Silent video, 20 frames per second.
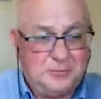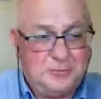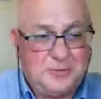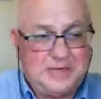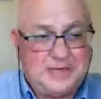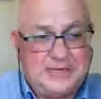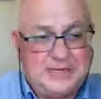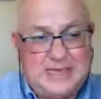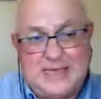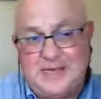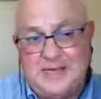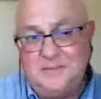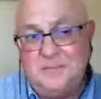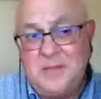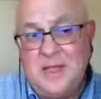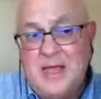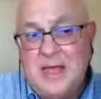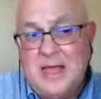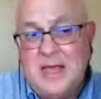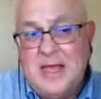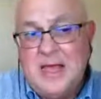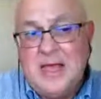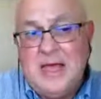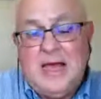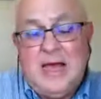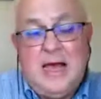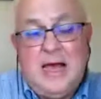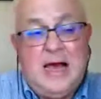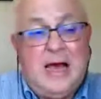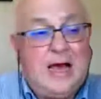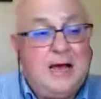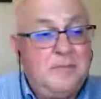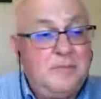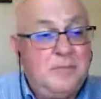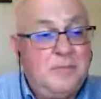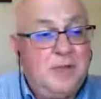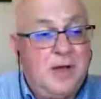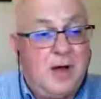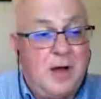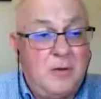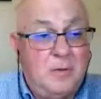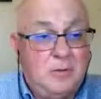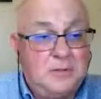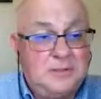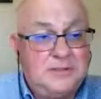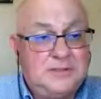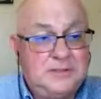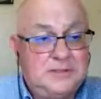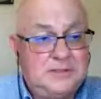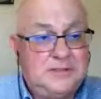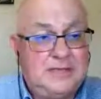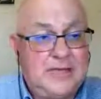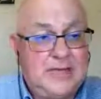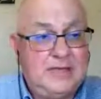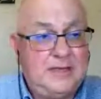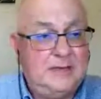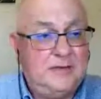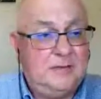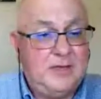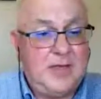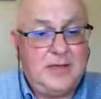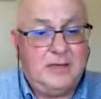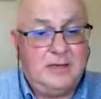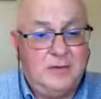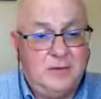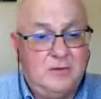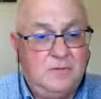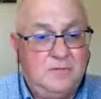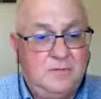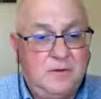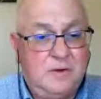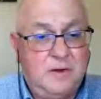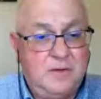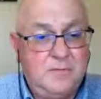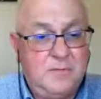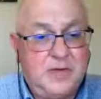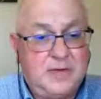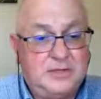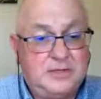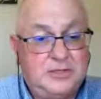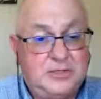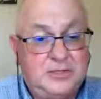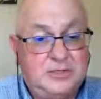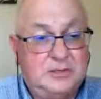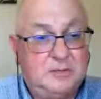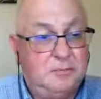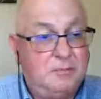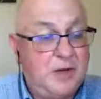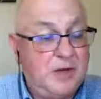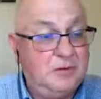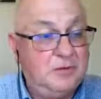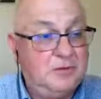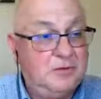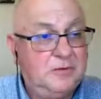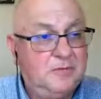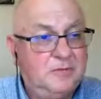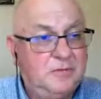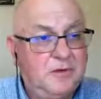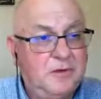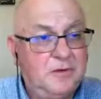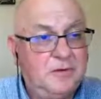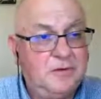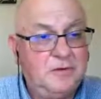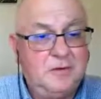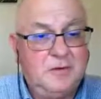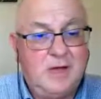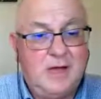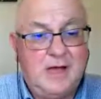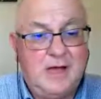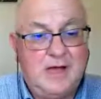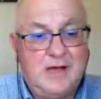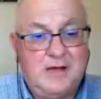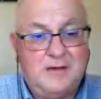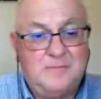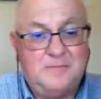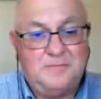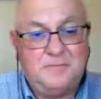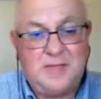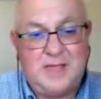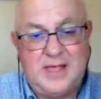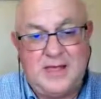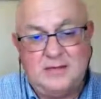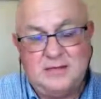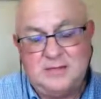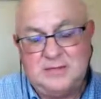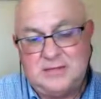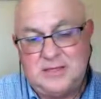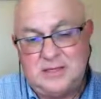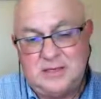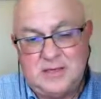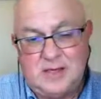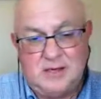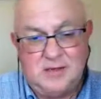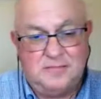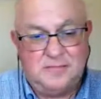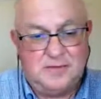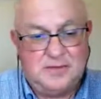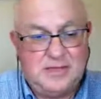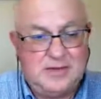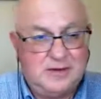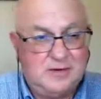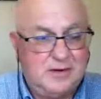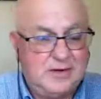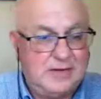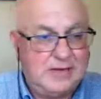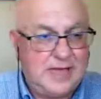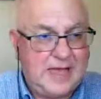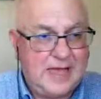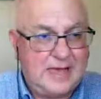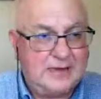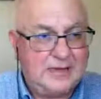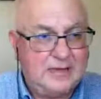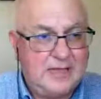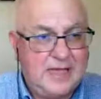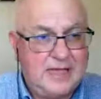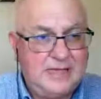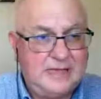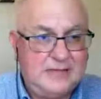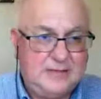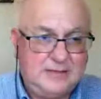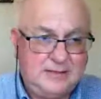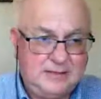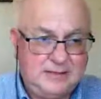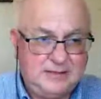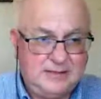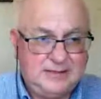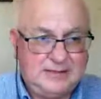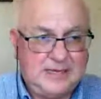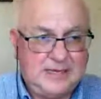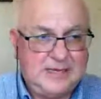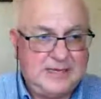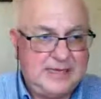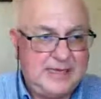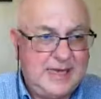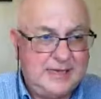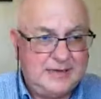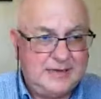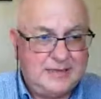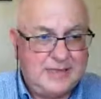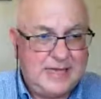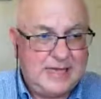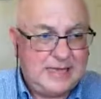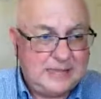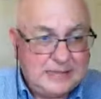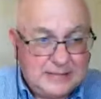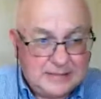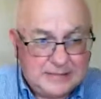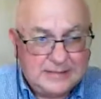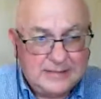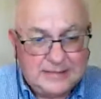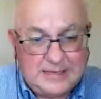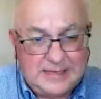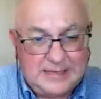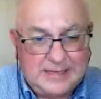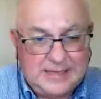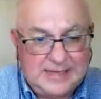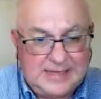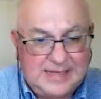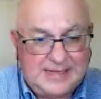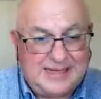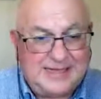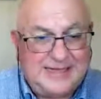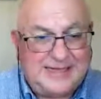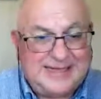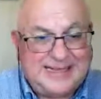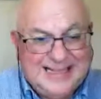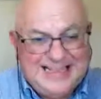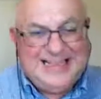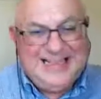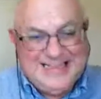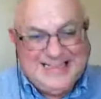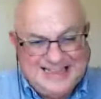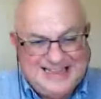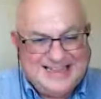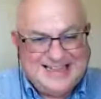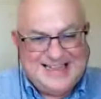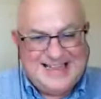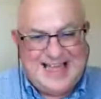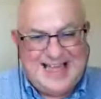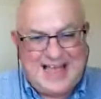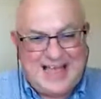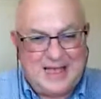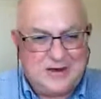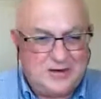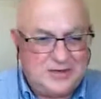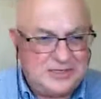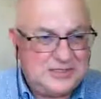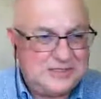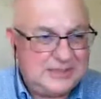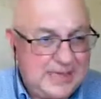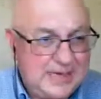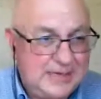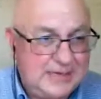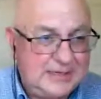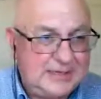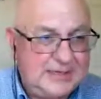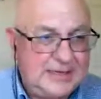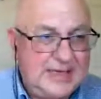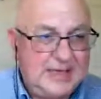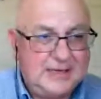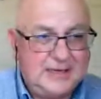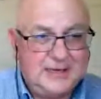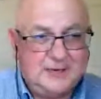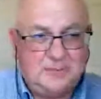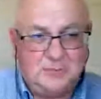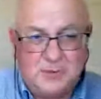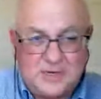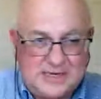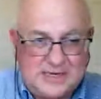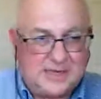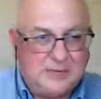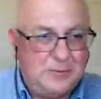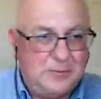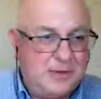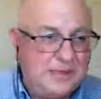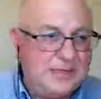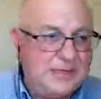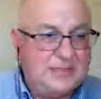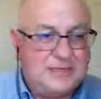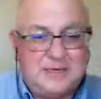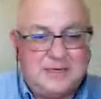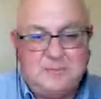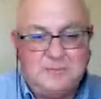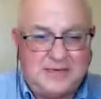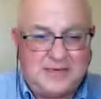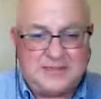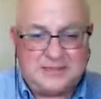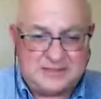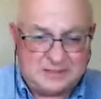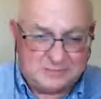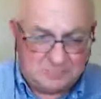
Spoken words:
care. I want to say thank you very much to both of you, Allison over there in Adelaide, sunny Adelaide. And Kristina down in windy Wellington, but it's a